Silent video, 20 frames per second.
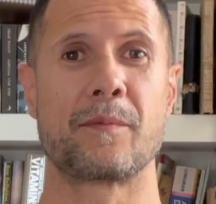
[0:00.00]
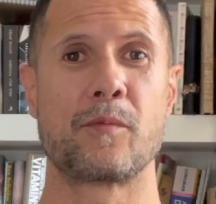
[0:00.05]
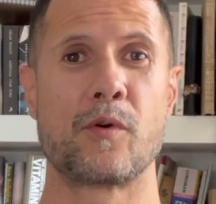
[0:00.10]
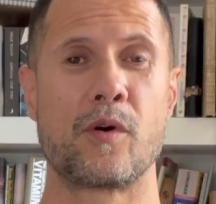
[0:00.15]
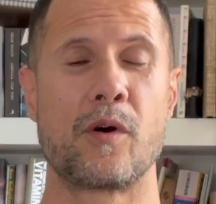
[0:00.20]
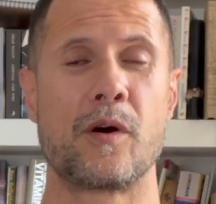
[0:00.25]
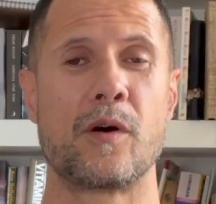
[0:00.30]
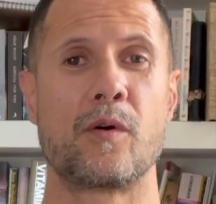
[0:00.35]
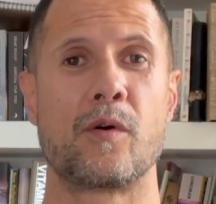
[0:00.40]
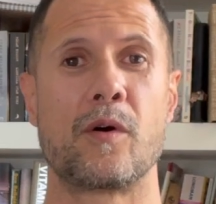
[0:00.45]
out
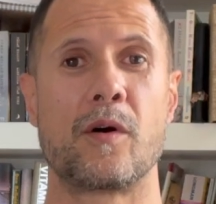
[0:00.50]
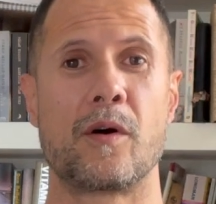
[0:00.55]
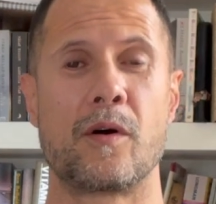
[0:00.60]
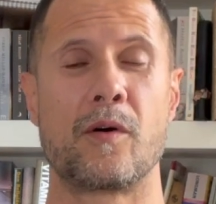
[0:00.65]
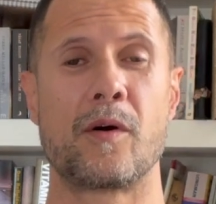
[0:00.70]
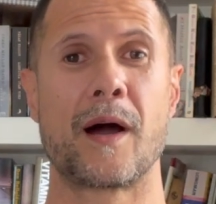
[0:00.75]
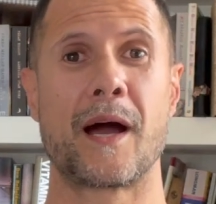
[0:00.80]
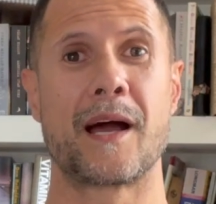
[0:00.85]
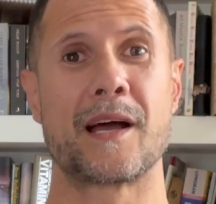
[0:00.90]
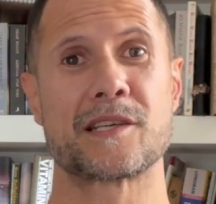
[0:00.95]
more
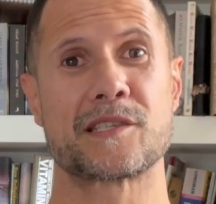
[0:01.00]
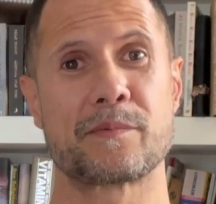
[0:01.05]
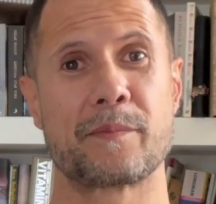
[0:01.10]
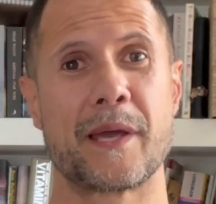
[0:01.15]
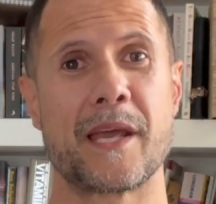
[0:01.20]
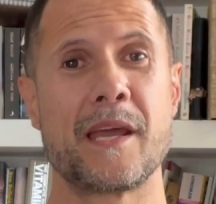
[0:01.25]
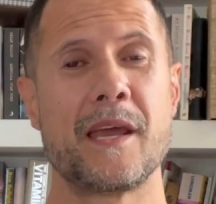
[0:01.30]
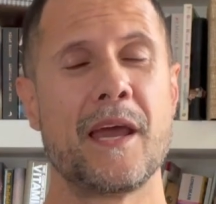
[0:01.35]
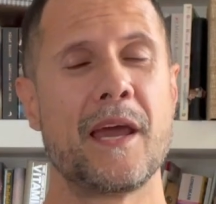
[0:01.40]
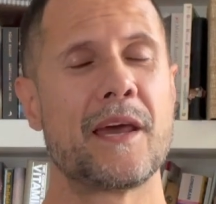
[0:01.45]
or ask
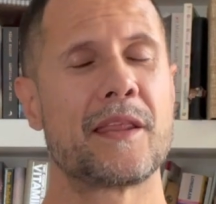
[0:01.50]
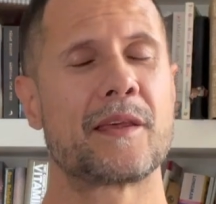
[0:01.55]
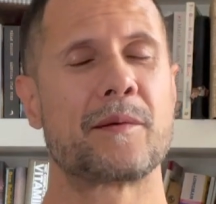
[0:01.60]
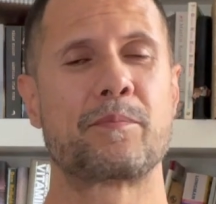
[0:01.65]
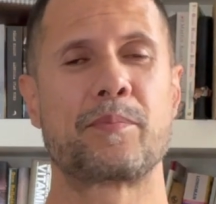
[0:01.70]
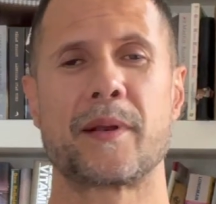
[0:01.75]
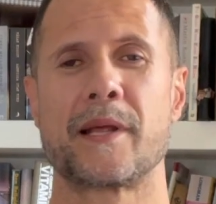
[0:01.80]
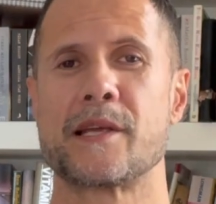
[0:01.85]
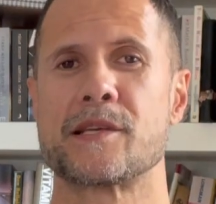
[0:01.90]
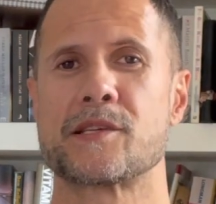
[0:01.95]
me,
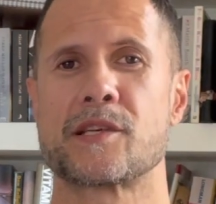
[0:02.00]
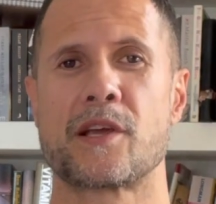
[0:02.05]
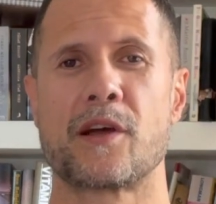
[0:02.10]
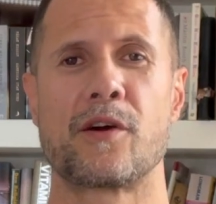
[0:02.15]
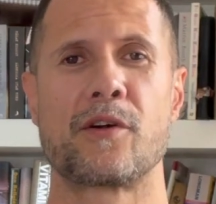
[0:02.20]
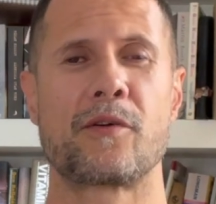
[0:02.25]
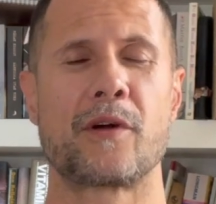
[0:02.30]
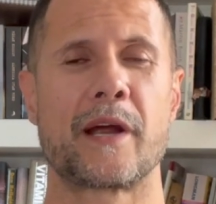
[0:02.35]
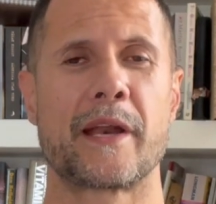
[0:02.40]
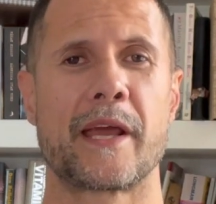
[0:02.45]
then please
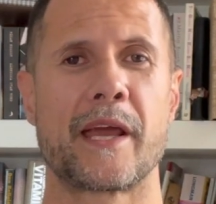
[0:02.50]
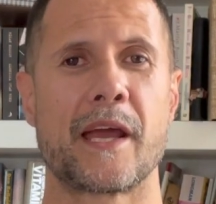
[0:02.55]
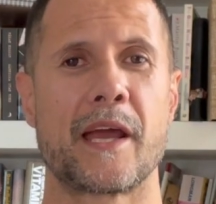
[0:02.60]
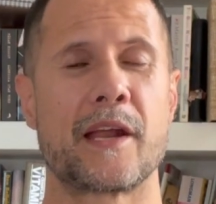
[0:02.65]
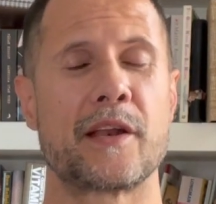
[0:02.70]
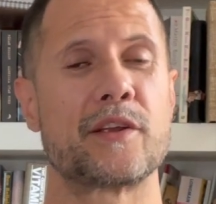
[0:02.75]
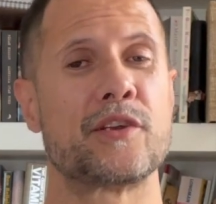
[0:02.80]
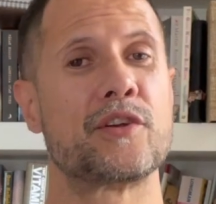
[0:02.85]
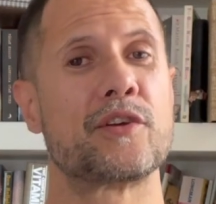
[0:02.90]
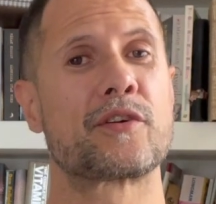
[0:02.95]
go right
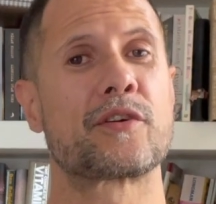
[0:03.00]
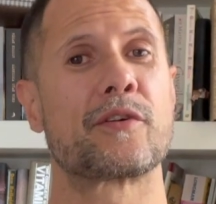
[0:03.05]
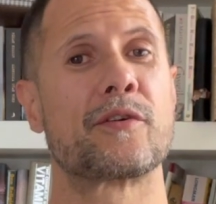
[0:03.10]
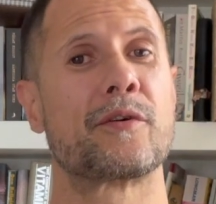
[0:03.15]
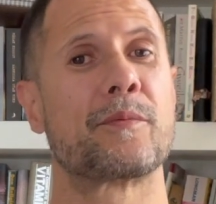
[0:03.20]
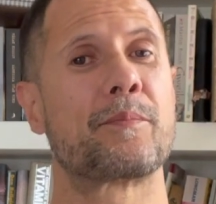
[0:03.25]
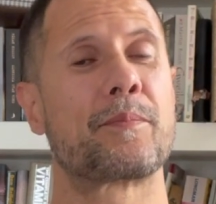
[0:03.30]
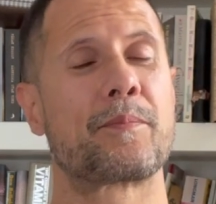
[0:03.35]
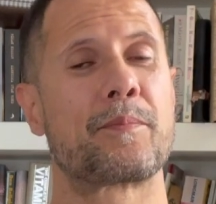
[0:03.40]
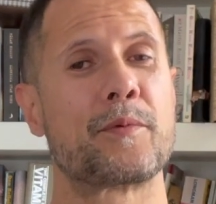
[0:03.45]
ahead and
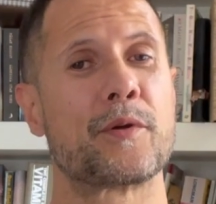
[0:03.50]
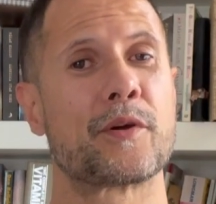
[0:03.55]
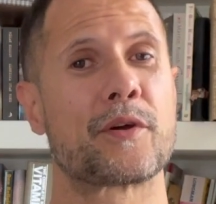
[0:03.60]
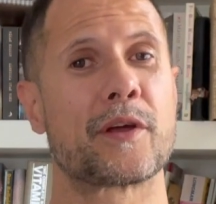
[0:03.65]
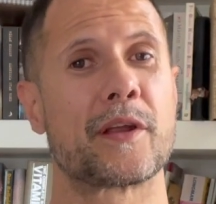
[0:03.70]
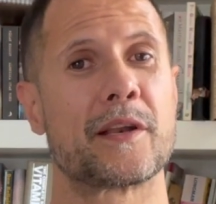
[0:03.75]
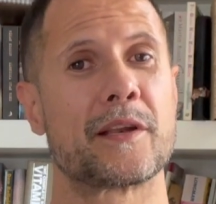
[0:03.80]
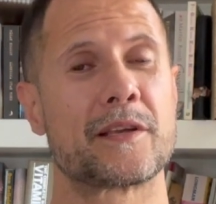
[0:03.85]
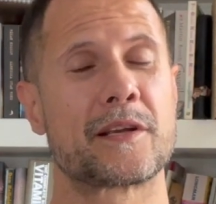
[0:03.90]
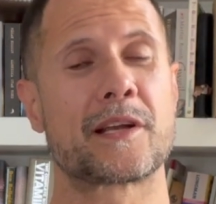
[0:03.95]
you
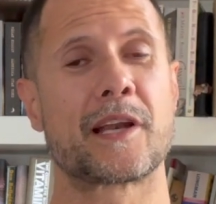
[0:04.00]
can